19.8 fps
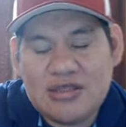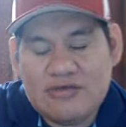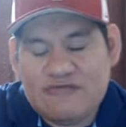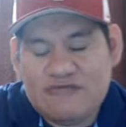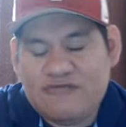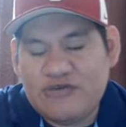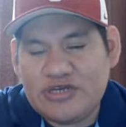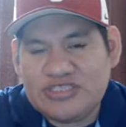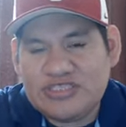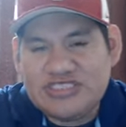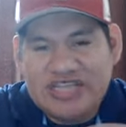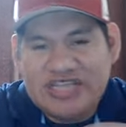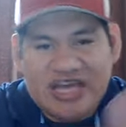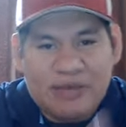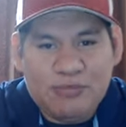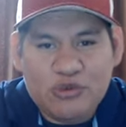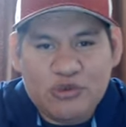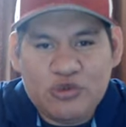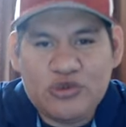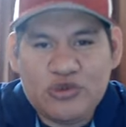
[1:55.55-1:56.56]
for
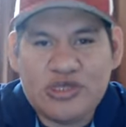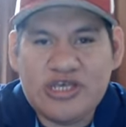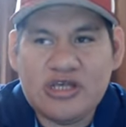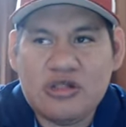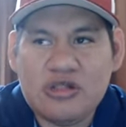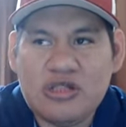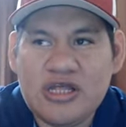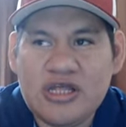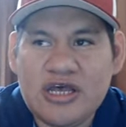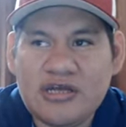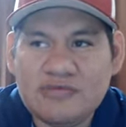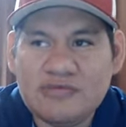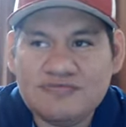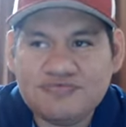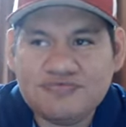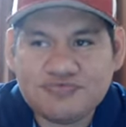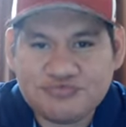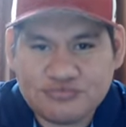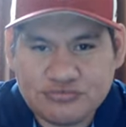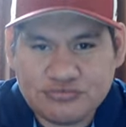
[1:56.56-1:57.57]
example, he'll
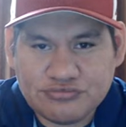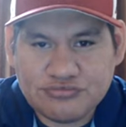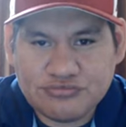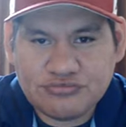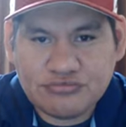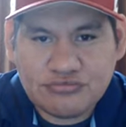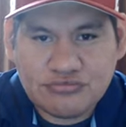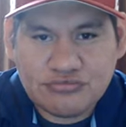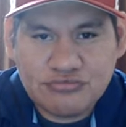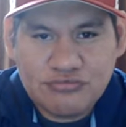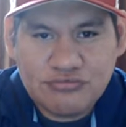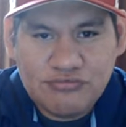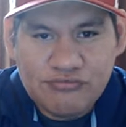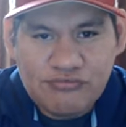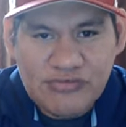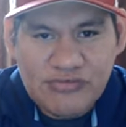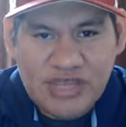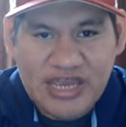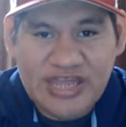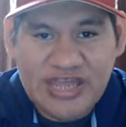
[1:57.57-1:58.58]

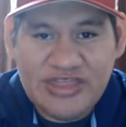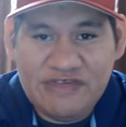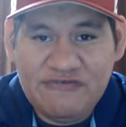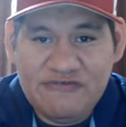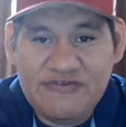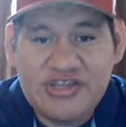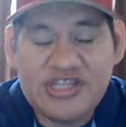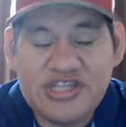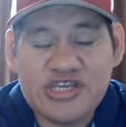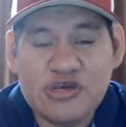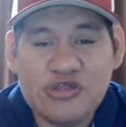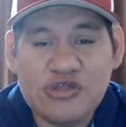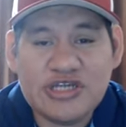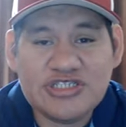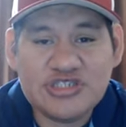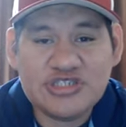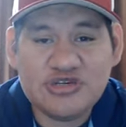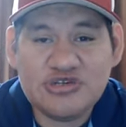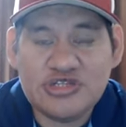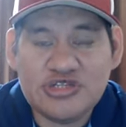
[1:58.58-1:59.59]
in the video
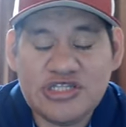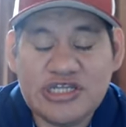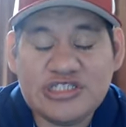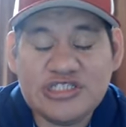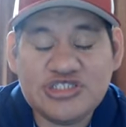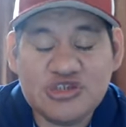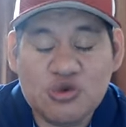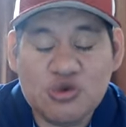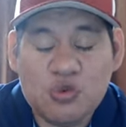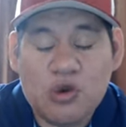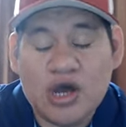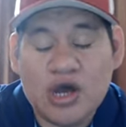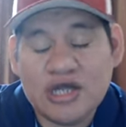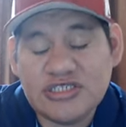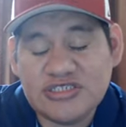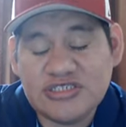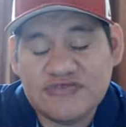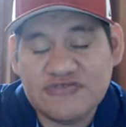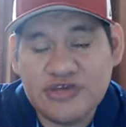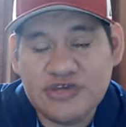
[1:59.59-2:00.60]
that you'll
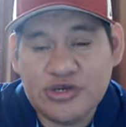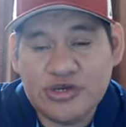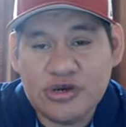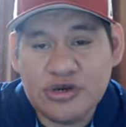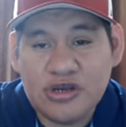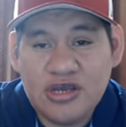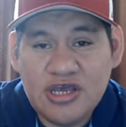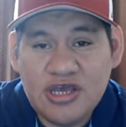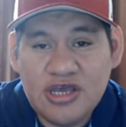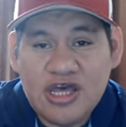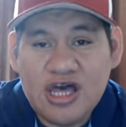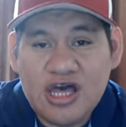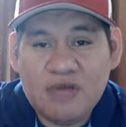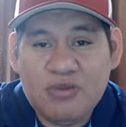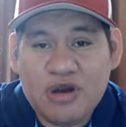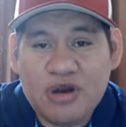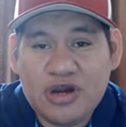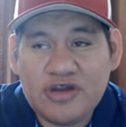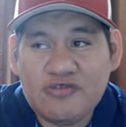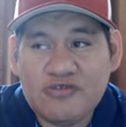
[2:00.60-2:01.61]
watch if you're a
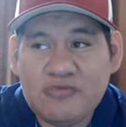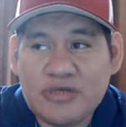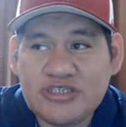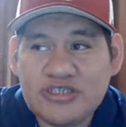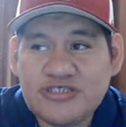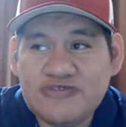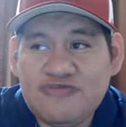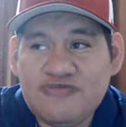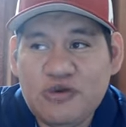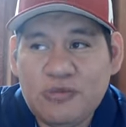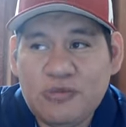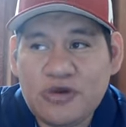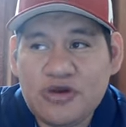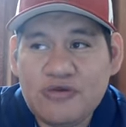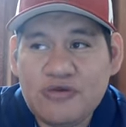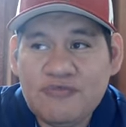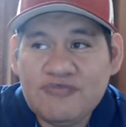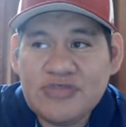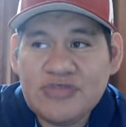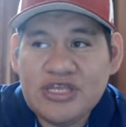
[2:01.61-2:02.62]
part of Merch
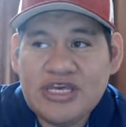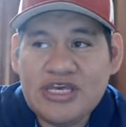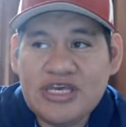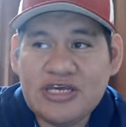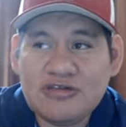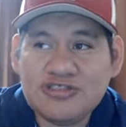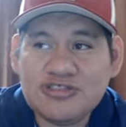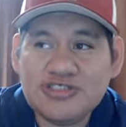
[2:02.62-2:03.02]
Informer, he'll